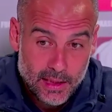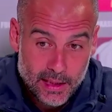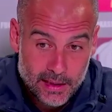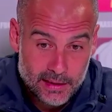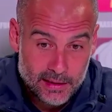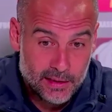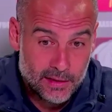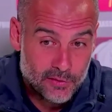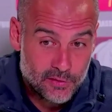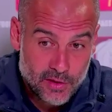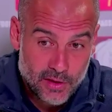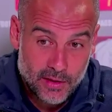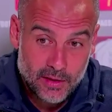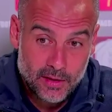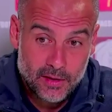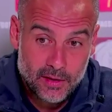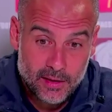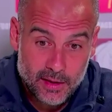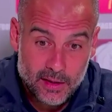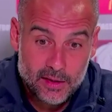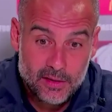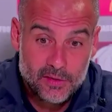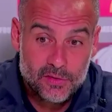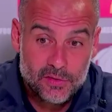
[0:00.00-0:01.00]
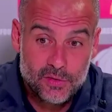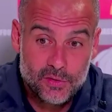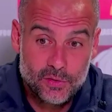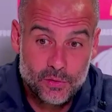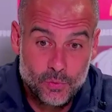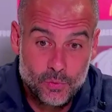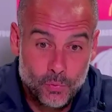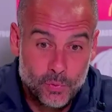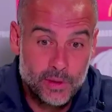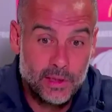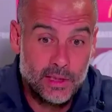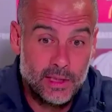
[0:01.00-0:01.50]
and these kind of things,
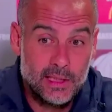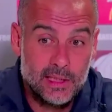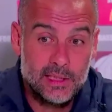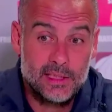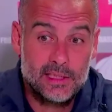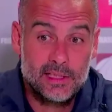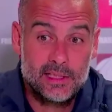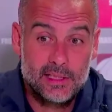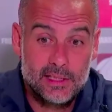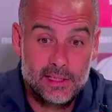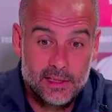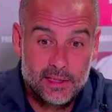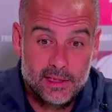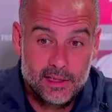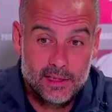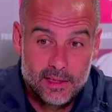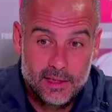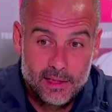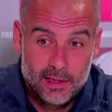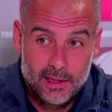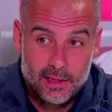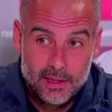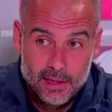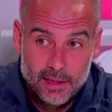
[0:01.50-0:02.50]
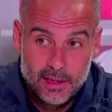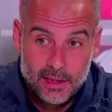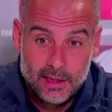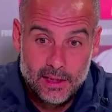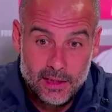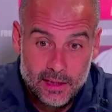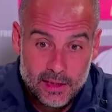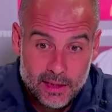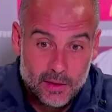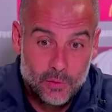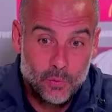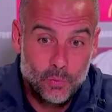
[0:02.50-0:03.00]
we need
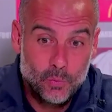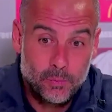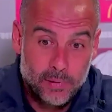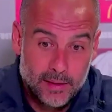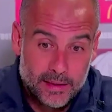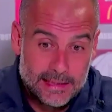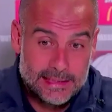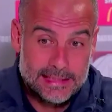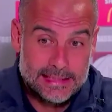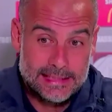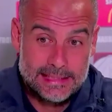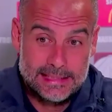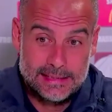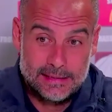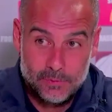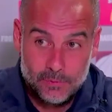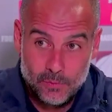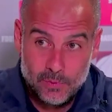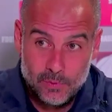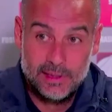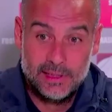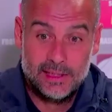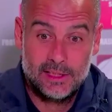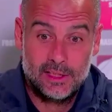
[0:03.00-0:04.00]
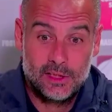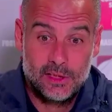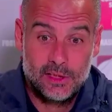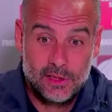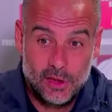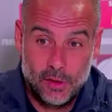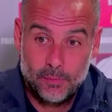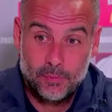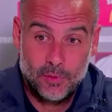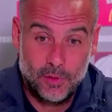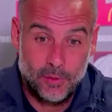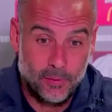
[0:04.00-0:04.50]
new players with the
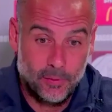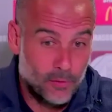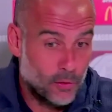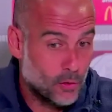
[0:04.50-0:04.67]
top tier.